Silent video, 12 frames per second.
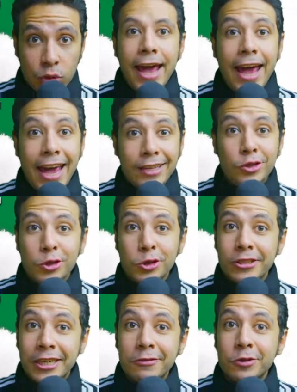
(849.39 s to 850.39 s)
and you should
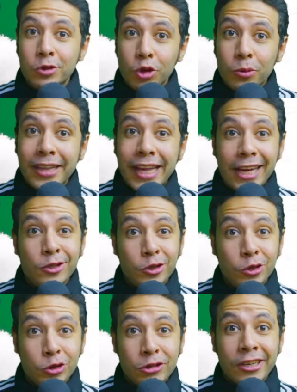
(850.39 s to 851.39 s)
give normal and
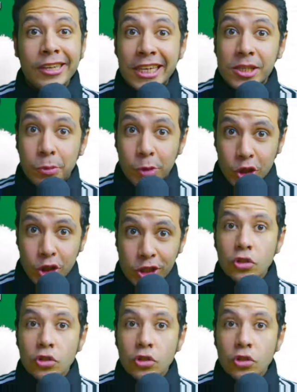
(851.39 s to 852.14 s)
neutral expressions.